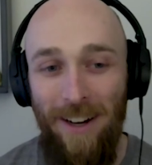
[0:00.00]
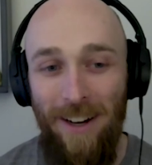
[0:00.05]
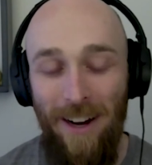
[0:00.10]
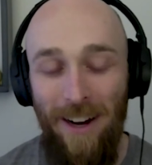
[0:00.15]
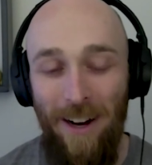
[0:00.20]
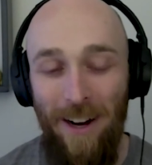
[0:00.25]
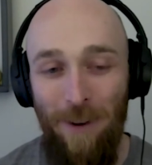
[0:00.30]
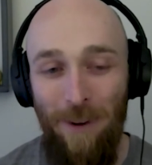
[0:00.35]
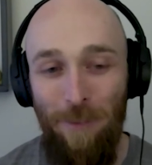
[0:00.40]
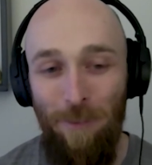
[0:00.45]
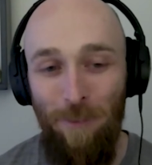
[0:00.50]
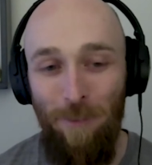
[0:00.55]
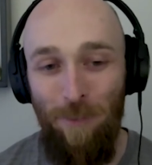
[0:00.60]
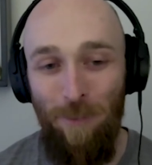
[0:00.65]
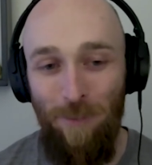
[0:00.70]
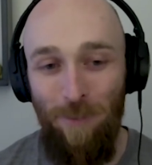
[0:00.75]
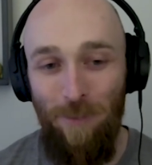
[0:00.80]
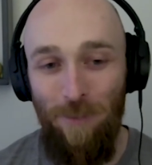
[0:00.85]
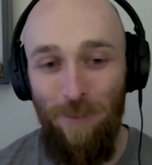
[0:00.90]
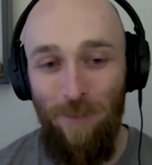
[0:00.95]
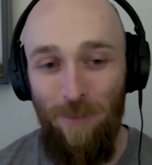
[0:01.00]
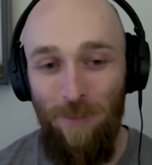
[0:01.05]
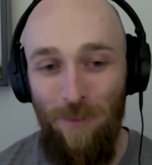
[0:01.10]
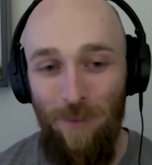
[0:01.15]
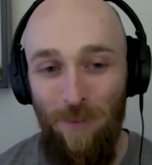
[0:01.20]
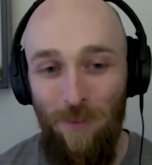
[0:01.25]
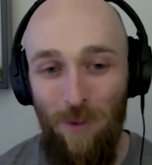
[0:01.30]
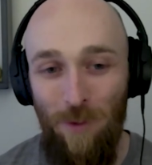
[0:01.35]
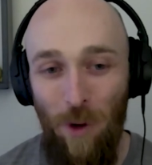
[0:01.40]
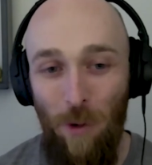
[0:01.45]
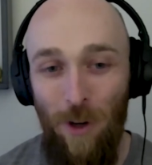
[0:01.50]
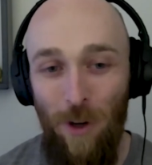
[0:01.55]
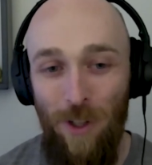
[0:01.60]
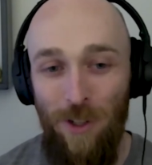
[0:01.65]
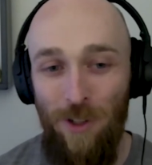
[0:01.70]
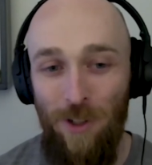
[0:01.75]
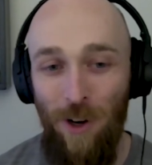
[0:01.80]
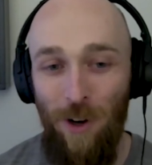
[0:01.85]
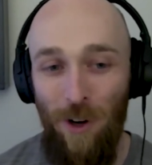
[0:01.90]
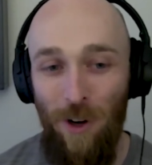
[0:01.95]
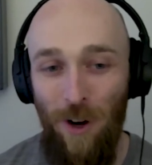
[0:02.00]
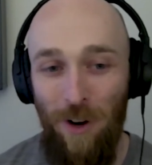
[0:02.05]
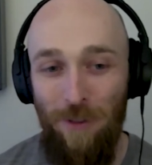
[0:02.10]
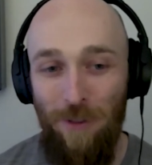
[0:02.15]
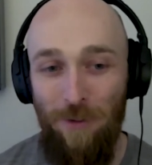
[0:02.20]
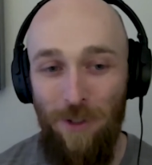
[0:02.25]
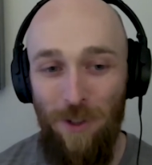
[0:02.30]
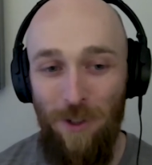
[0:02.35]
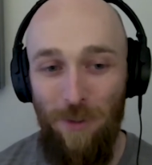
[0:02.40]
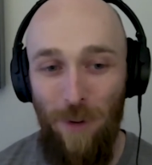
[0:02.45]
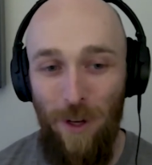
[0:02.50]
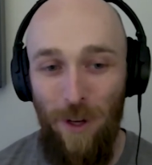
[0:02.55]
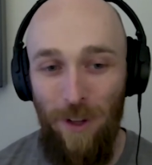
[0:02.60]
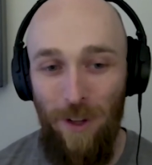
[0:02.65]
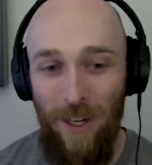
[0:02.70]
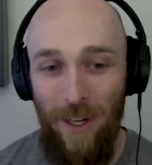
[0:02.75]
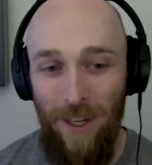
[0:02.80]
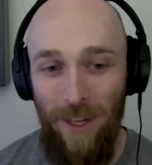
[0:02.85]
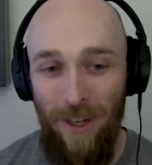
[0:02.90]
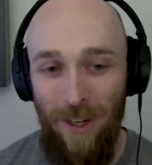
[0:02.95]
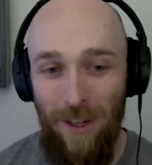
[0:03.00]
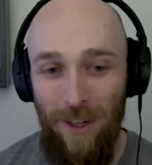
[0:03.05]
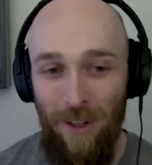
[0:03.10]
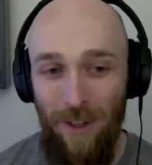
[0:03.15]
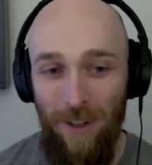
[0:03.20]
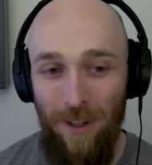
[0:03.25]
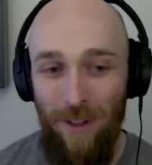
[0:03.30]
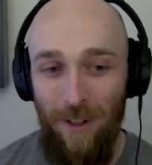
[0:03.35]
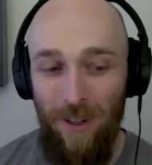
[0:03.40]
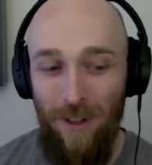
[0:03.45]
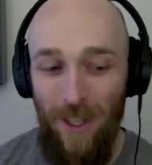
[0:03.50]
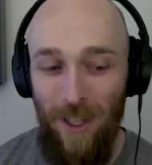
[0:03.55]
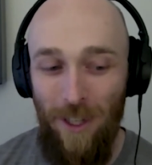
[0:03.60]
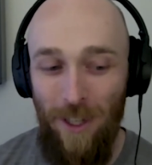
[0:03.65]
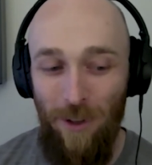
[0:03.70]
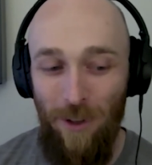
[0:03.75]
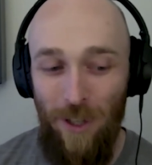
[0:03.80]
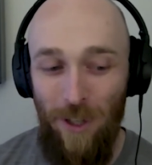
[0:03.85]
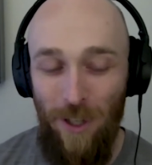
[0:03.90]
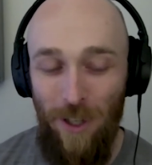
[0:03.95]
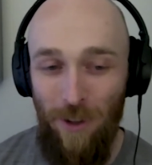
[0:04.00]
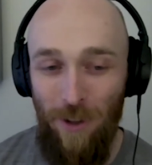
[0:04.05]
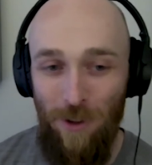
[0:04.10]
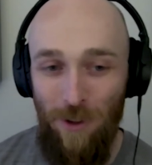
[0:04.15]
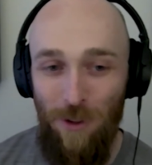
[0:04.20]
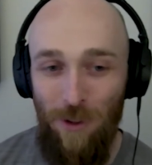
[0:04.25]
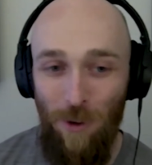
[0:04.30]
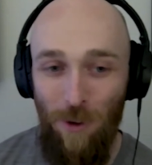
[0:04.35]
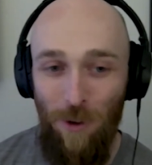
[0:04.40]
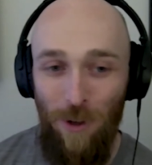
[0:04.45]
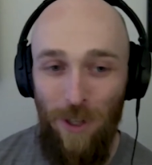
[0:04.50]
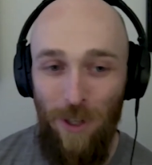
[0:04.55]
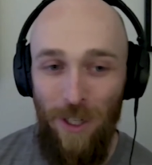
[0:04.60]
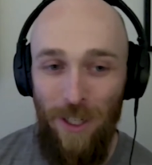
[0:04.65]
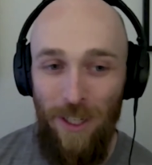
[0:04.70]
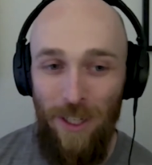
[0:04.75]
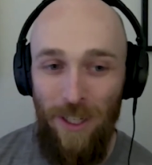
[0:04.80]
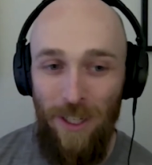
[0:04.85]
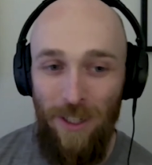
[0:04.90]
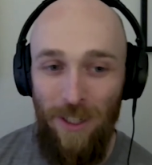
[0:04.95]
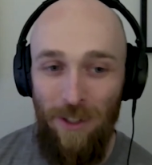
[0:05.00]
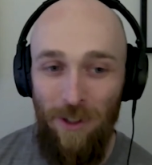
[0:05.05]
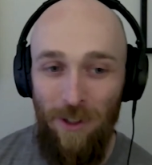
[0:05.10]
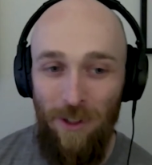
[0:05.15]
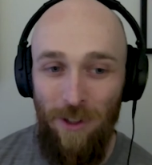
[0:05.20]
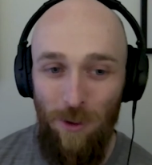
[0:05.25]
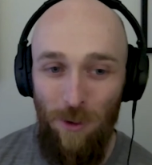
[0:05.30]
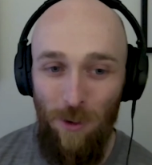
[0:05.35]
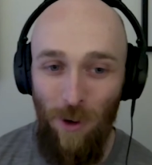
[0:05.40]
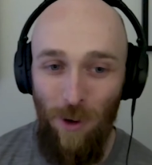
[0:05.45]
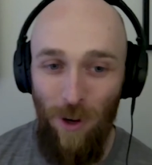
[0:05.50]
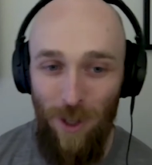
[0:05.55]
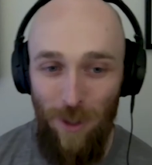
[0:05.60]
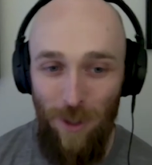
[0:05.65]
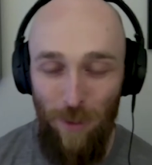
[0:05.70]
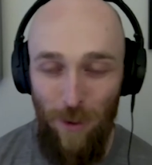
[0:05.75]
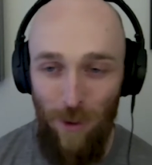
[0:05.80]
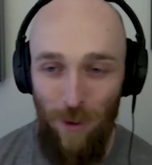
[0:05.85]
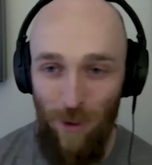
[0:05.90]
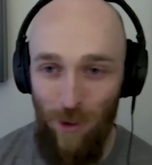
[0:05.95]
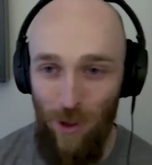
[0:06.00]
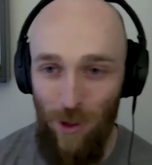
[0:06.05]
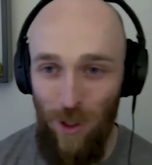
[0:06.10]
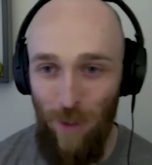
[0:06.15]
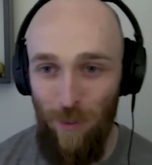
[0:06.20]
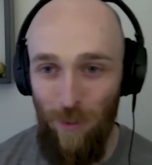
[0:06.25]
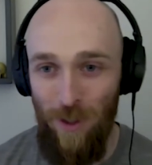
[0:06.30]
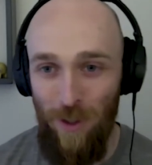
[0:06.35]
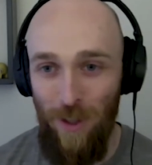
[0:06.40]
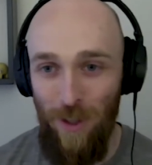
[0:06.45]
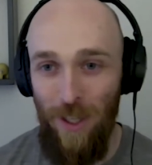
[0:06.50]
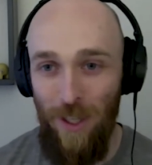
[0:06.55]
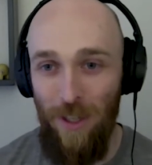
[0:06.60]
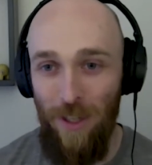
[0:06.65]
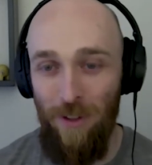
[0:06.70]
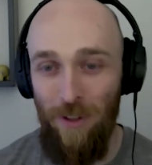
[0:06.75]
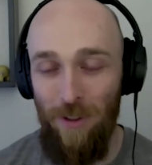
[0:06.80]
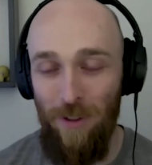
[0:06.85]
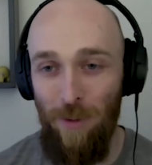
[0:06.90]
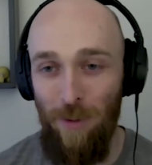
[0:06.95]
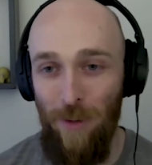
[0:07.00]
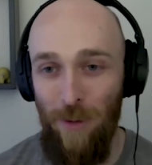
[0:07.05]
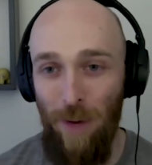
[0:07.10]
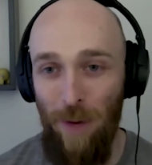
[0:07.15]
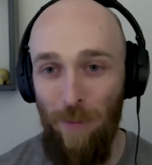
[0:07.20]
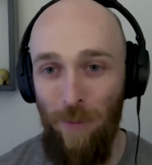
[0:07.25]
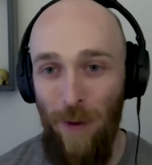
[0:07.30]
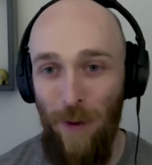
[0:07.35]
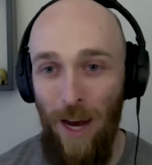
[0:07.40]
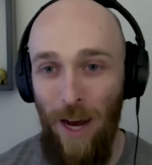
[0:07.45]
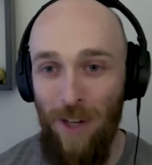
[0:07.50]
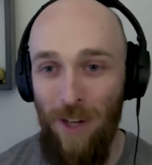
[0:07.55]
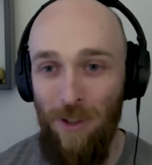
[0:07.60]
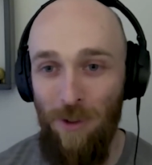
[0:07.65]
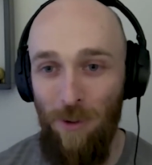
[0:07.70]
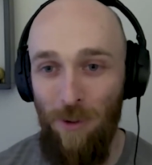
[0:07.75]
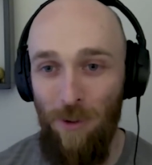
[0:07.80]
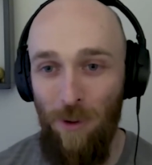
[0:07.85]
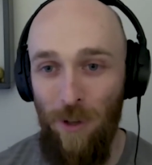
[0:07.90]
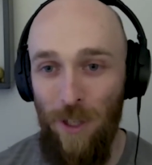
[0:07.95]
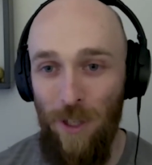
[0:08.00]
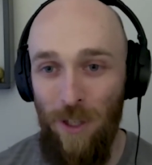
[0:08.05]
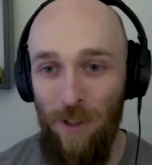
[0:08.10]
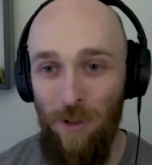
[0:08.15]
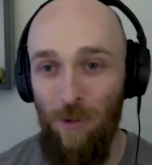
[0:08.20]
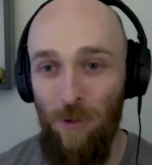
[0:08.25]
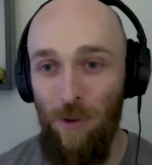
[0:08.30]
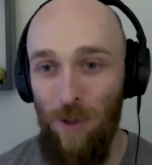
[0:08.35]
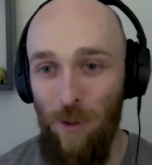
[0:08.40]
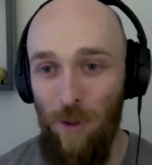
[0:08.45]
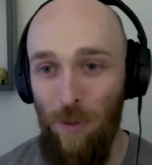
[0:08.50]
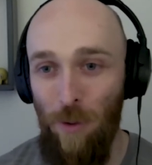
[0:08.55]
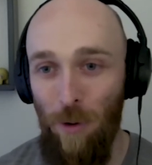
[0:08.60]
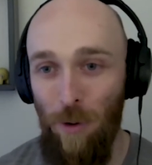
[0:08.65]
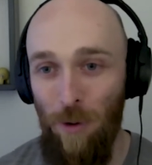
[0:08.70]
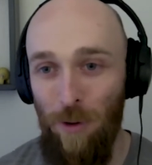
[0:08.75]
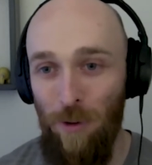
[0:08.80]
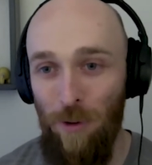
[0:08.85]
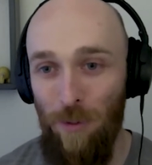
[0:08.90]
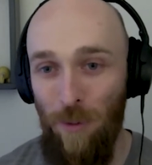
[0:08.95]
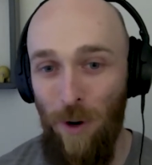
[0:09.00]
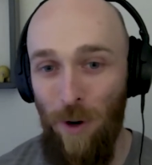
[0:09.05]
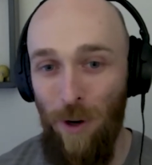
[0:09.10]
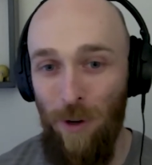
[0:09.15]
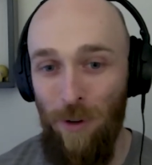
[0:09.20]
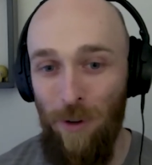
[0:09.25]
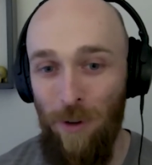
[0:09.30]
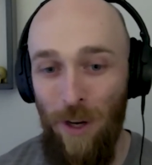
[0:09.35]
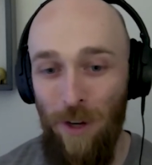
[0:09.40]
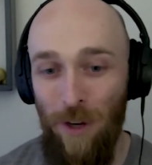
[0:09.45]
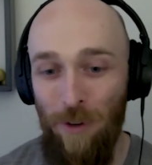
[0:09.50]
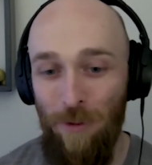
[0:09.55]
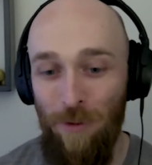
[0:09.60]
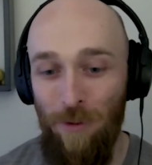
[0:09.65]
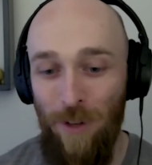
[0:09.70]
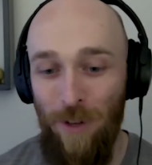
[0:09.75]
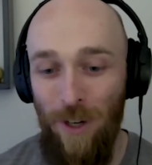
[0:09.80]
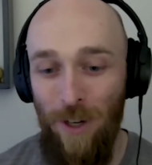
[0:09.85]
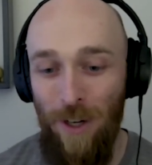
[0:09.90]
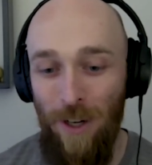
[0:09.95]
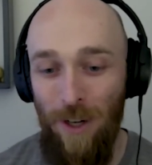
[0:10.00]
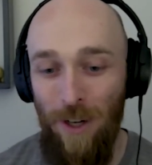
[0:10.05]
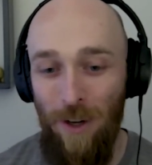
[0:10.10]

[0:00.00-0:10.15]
Um, so I want to start off just by like hearing your story into entrepreneurship because I think some of that backstory is a really important part of